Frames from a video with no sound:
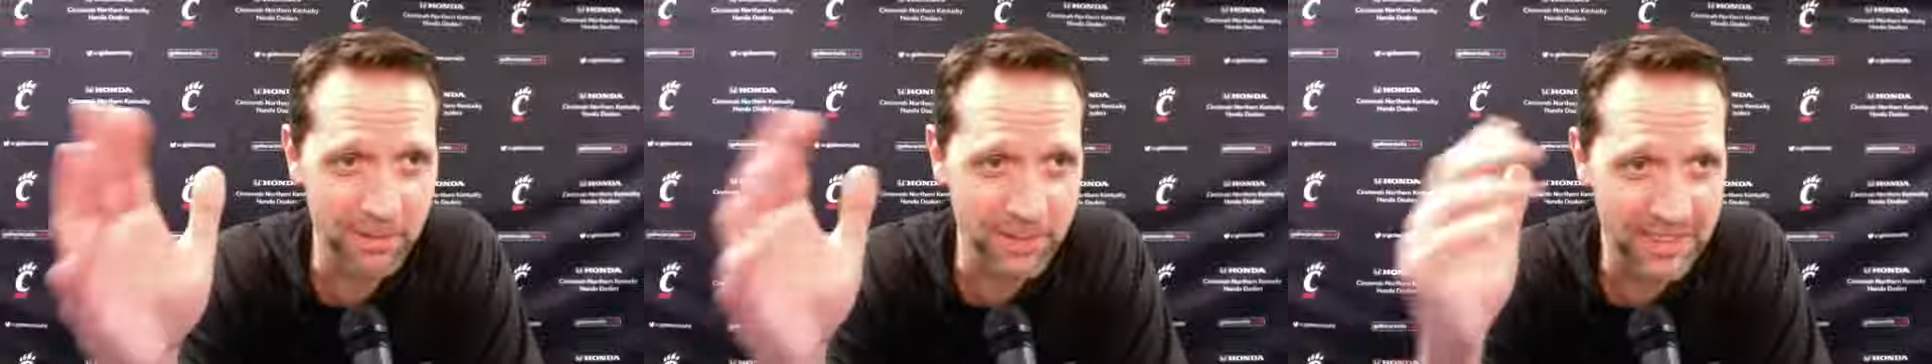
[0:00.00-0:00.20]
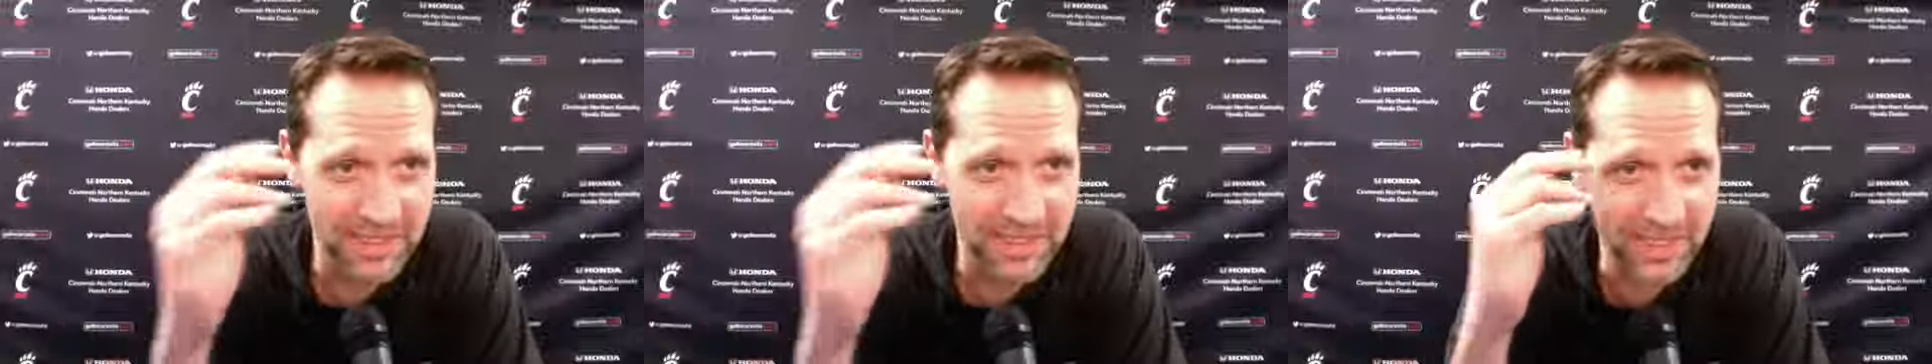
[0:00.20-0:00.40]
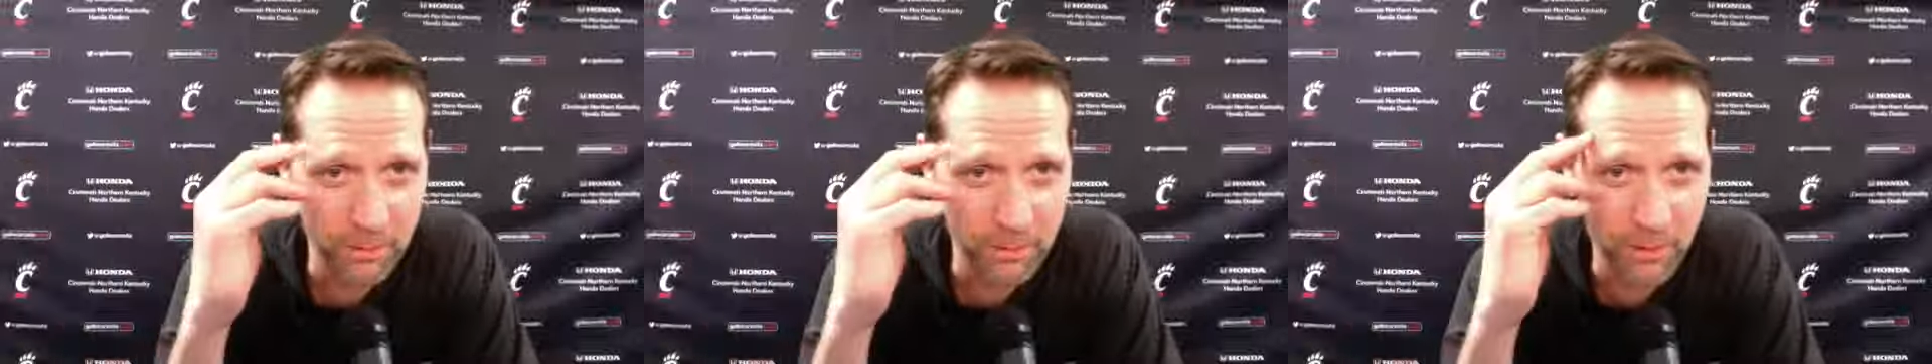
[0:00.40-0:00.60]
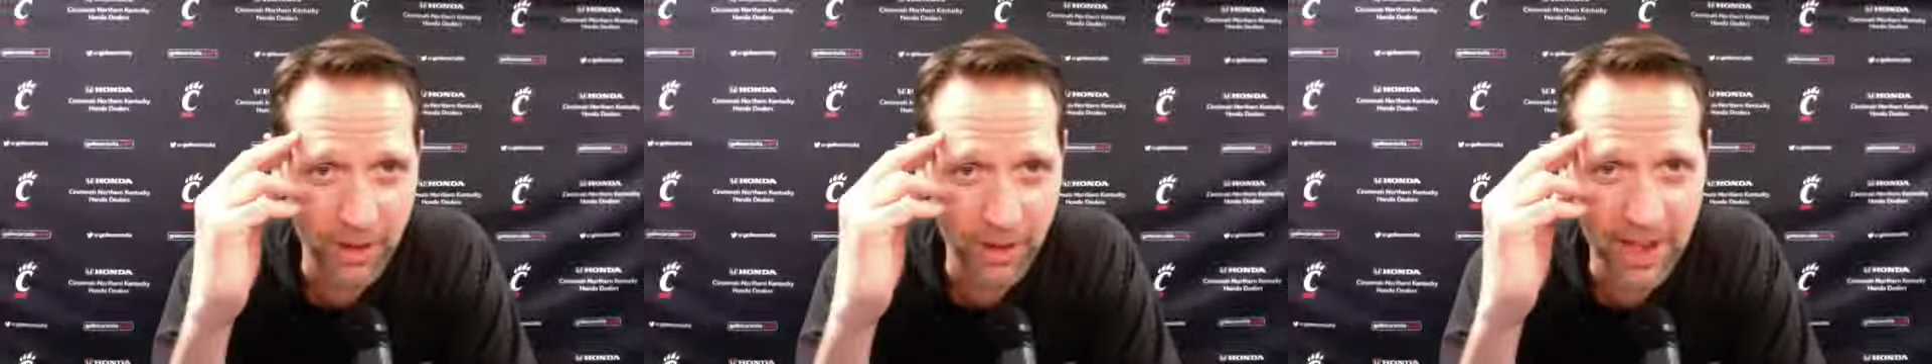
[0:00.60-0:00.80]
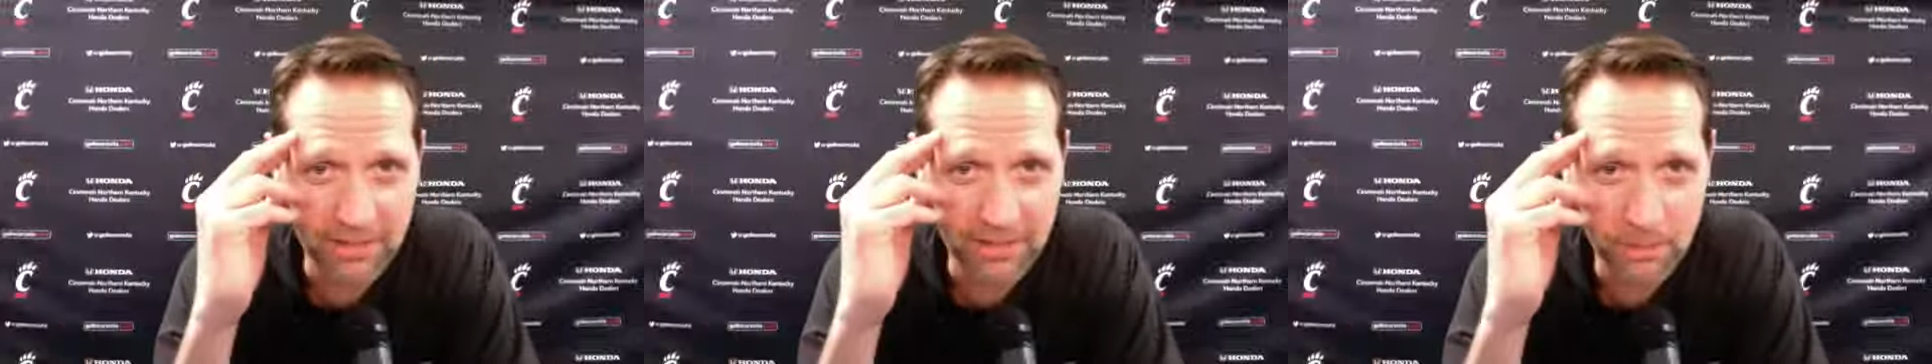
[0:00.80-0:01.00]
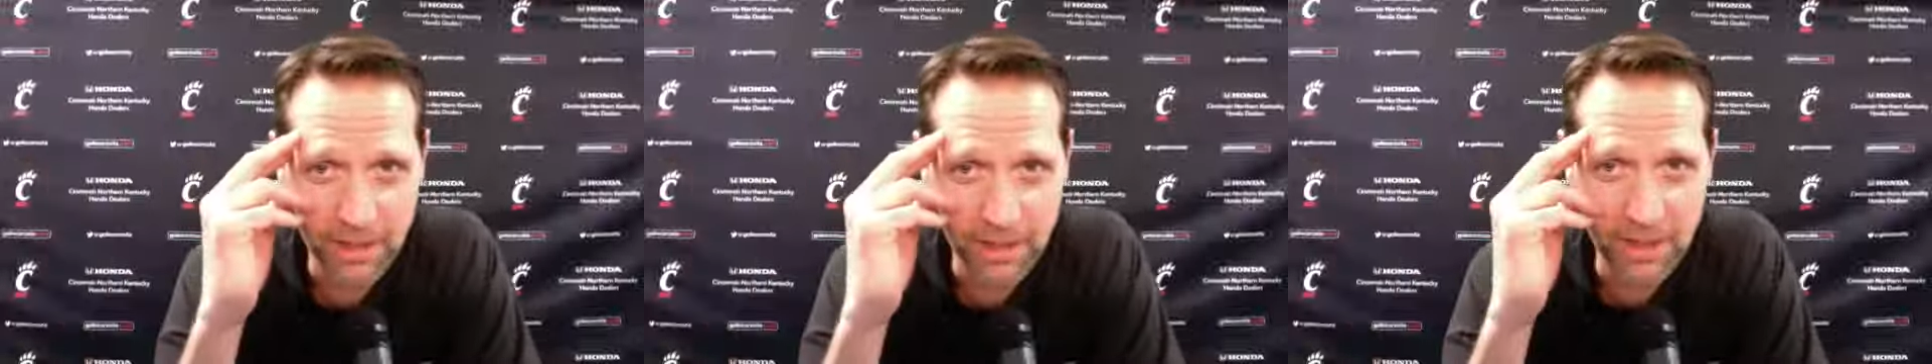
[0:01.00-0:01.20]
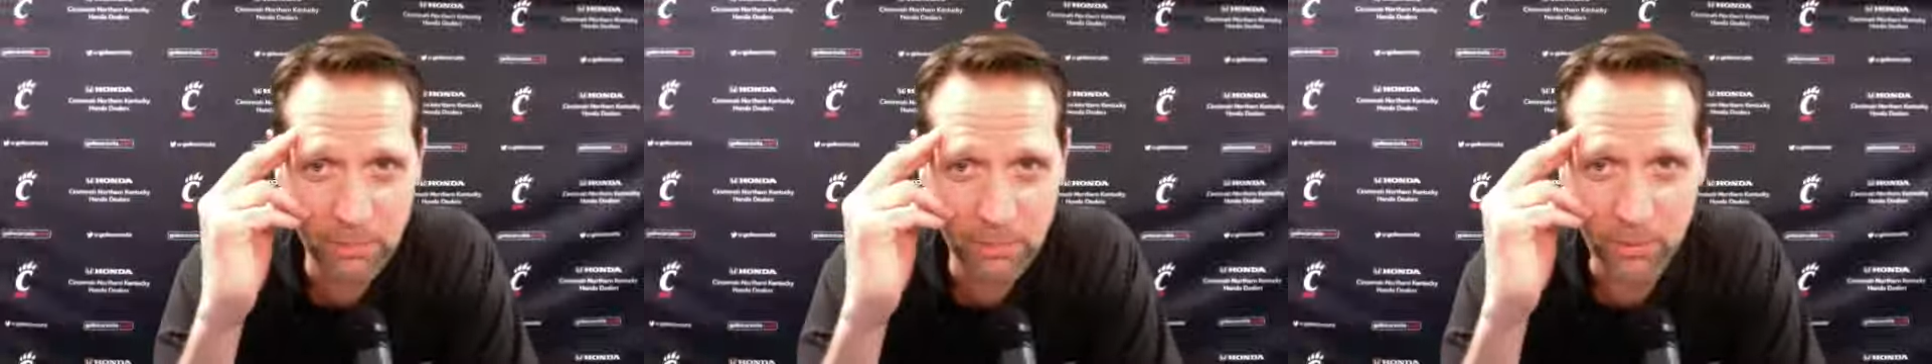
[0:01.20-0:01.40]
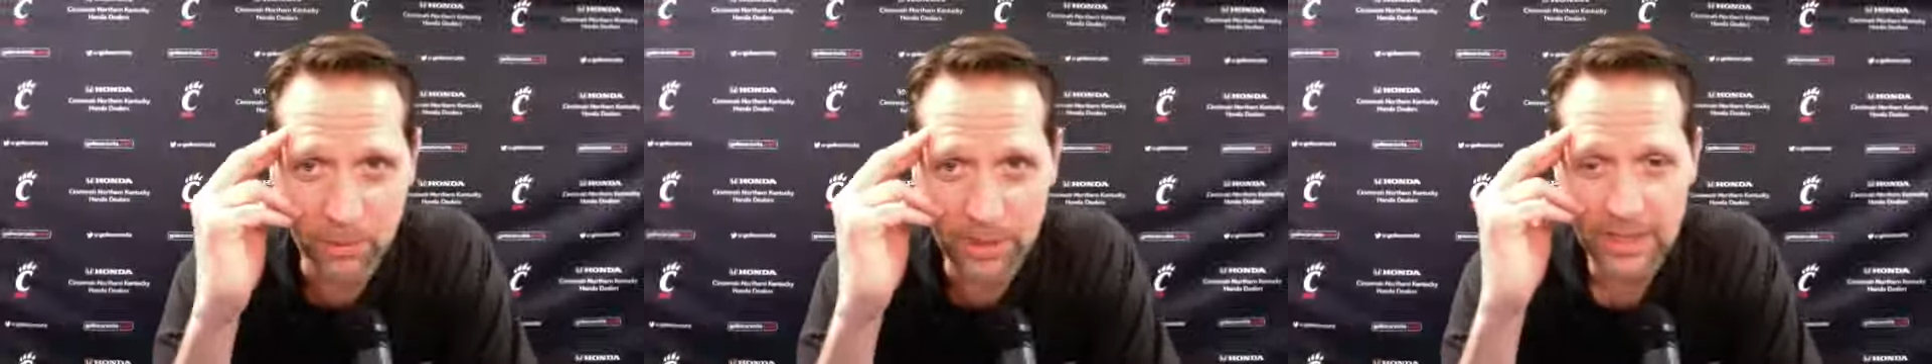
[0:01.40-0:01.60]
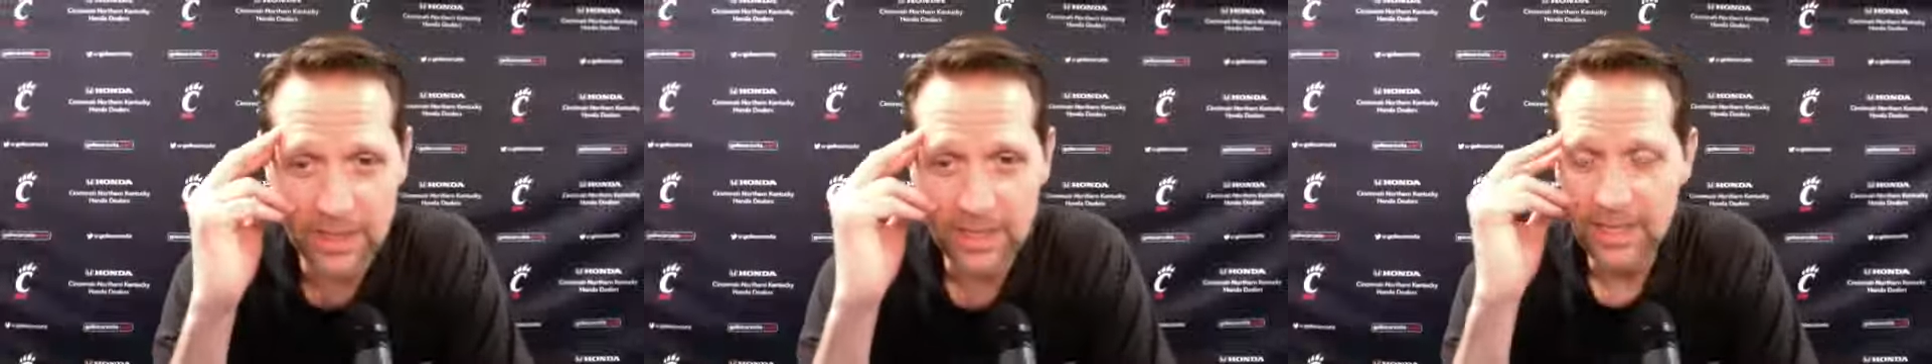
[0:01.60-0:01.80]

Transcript: because I think we were out of it by that point.